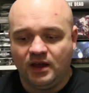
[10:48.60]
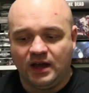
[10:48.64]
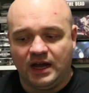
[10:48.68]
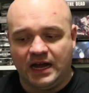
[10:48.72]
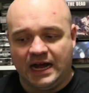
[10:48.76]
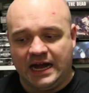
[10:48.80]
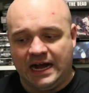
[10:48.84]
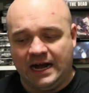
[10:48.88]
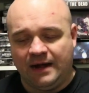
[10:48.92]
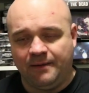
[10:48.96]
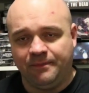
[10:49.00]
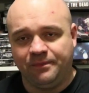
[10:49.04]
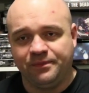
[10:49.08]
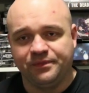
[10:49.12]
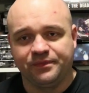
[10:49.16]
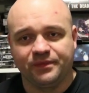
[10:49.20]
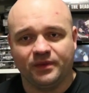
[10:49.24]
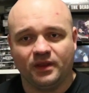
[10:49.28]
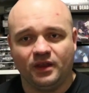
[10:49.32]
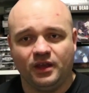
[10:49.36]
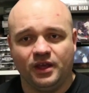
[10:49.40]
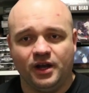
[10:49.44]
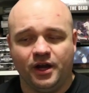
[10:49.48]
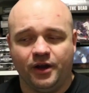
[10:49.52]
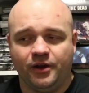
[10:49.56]

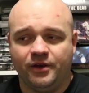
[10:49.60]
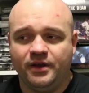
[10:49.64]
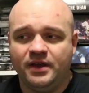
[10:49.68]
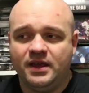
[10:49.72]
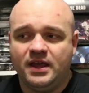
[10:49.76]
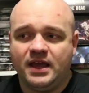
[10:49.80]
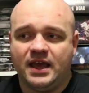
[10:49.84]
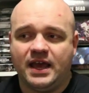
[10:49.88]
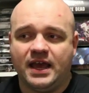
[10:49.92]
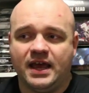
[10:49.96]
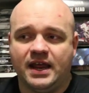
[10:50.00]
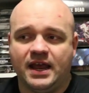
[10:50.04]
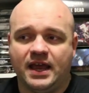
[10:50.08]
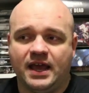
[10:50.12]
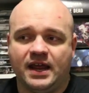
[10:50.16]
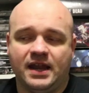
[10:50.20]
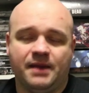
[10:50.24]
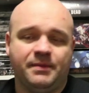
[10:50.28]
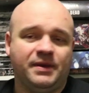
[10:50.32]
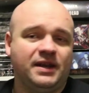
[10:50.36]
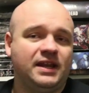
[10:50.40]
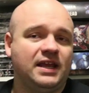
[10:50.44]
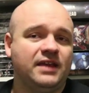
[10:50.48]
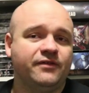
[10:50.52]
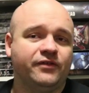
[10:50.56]
Um, you know, and, and I
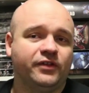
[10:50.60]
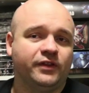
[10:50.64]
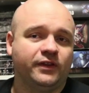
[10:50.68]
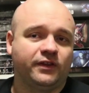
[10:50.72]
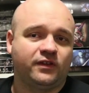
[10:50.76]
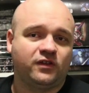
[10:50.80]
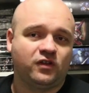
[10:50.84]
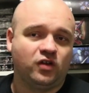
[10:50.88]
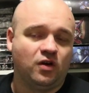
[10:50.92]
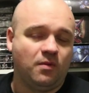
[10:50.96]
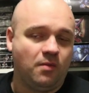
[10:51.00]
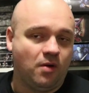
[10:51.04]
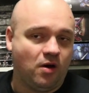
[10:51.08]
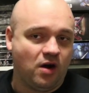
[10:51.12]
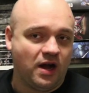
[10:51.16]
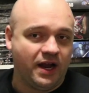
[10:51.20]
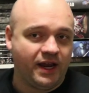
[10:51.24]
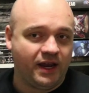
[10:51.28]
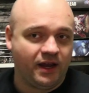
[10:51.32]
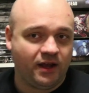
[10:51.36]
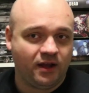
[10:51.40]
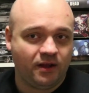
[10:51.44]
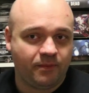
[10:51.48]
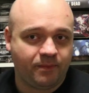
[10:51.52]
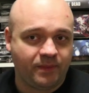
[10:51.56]
mean, even
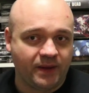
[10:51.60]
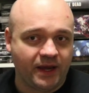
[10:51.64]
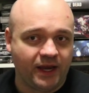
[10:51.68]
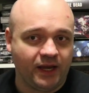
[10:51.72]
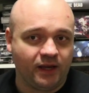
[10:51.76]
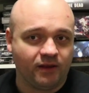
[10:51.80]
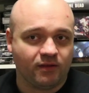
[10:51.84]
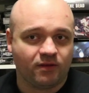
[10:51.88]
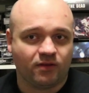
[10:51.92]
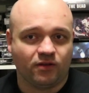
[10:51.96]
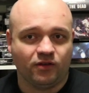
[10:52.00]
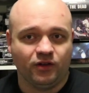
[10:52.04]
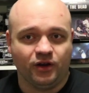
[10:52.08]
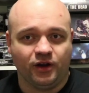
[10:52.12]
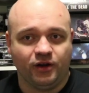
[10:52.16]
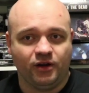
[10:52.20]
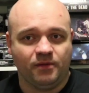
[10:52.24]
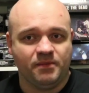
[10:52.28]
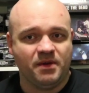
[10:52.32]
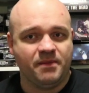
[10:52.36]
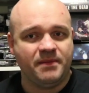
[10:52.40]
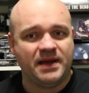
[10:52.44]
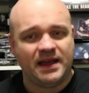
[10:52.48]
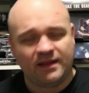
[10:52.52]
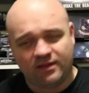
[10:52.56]
Tamiya paints, you know,
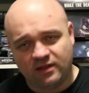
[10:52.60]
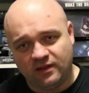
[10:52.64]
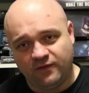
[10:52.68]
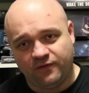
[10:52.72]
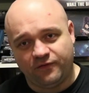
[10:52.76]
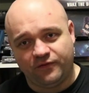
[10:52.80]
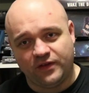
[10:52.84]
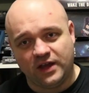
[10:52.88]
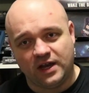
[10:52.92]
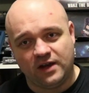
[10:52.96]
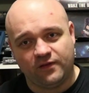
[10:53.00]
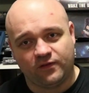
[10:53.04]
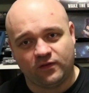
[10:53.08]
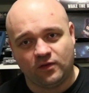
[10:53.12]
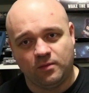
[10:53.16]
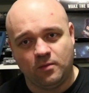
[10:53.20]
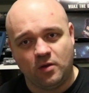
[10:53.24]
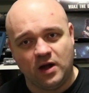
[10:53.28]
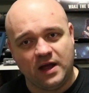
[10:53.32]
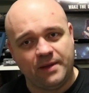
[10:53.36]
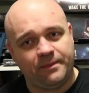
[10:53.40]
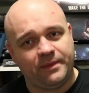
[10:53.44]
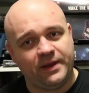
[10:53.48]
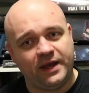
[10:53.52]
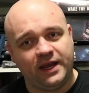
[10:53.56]
I'm a massive fan of
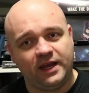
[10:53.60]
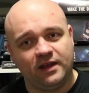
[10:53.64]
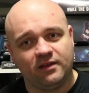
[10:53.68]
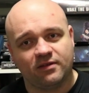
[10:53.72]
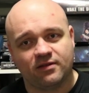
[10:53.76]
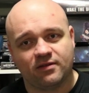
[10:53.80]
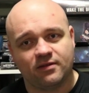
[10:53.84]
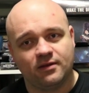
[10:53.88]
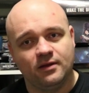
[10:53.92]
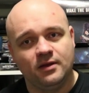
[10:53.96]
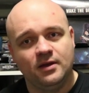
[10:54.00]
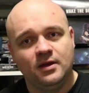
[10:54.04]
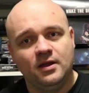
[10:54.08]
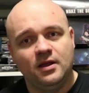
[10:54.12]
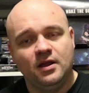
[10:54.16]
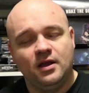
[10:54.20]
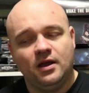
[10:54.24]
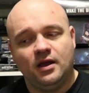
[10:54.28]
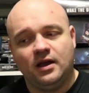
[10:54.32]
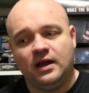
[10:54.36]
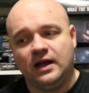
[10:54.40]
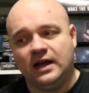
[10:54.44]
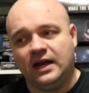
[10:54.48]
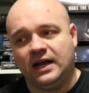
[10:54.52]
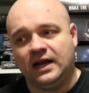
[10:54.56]
Tamiya paints,
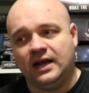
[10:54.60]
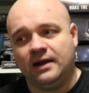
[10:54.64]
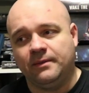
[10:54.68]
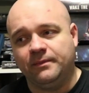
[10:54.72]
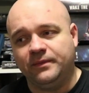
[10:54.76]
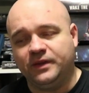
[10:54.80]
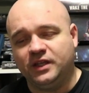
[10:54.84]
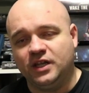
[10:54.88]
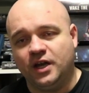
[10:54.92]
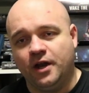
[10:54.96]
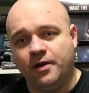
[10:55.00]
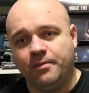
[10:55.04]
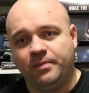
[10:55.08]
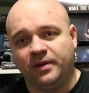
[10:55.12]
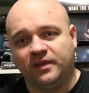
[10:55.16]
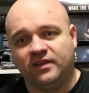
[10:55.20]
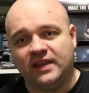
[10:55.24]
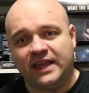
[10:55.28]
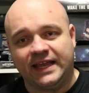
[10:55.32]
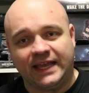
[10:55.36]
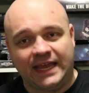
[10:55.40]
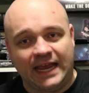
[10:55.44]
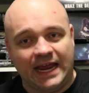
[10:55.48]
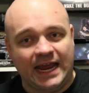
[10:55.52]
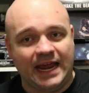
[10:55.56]
um, you know, but
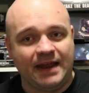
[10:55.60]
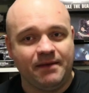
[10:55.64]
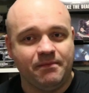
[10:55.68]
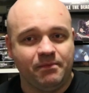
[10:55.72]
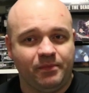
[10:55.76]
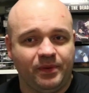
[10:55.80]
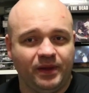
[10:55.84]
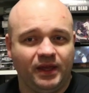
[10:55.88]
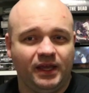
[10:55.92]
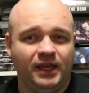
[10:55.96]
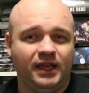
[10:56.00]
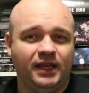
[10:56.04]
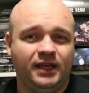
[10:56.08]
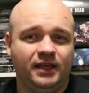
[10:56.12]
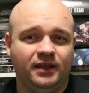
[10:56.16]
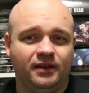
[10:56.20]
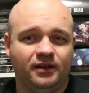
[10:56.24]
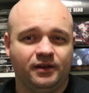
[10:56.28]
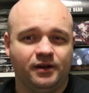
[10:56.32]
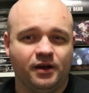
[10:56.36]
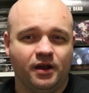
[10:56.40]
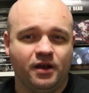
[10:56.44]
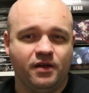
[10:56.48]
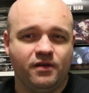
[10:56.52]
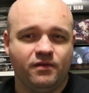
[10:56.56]
they can be,
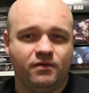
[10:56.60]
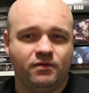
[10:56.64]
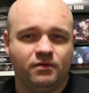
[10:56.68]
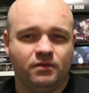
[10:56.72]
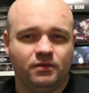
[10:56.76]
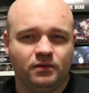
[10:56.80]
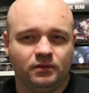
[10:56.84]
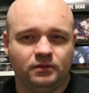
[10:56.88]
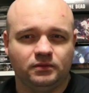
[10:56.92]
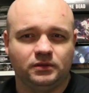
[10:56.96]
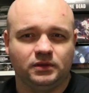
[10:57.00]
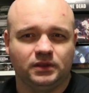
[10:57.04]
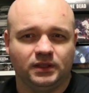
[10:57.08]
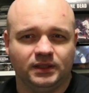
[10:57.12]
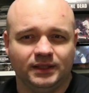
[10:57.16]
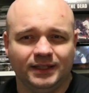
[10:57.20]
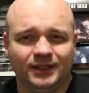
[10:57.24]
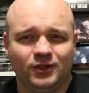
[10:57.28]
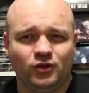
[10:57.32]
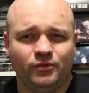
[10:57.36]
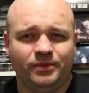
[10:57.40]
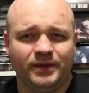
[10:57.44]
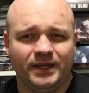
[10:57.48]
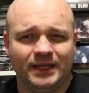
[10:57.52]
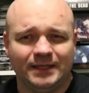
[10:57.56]
you know, a
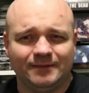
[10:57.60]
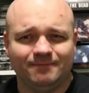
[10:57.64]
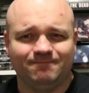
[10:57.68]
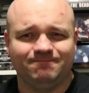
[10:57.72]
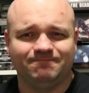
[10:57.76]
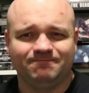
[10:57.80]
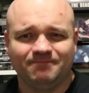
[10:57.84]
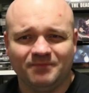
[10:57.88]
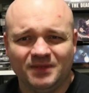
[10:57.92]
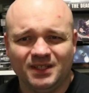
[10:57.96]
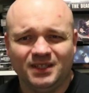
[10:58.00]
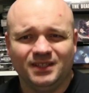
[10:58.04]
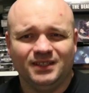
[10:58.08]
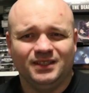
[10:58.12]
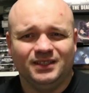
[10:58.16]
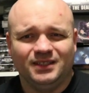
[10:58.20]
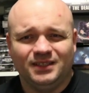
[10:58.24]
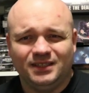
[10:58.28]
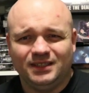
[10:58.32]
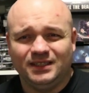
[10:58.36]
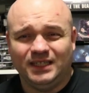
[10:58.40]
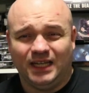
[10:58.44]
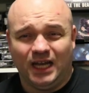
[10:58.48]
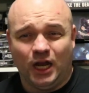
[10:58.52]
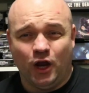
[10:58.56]
little bit
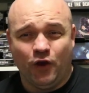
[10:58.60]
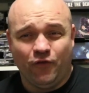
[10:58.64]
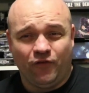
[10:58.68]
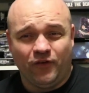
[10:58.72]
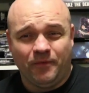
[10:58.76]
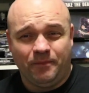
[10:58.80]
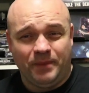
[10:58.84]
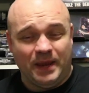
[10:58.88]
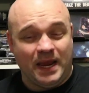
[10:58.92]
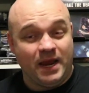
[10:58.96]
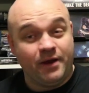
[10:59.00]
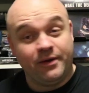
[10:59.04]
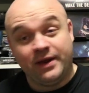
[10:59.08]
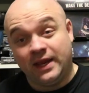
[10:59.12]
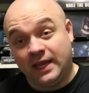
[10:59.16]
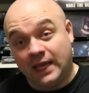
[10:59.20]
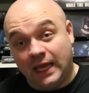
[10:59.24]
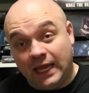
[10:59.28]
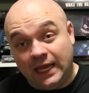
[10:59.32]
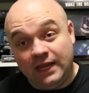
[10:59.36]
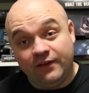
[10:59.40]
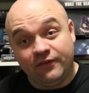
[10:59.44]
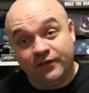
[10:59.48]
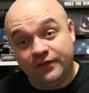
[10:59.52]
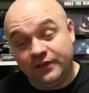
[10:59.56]
overbearing,
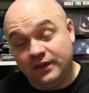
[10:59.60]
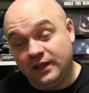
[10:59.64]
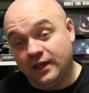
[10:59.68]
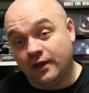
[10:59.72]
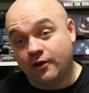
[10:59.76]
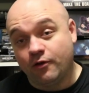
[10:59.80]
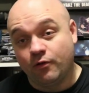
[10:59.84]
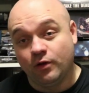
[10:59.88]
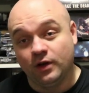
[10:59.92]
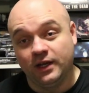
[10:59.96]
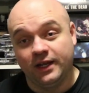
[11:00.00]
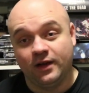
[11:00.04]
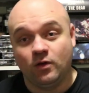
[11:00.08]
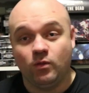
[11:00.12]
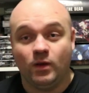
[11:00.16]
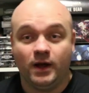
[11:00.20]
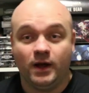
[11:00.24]
even the acrylic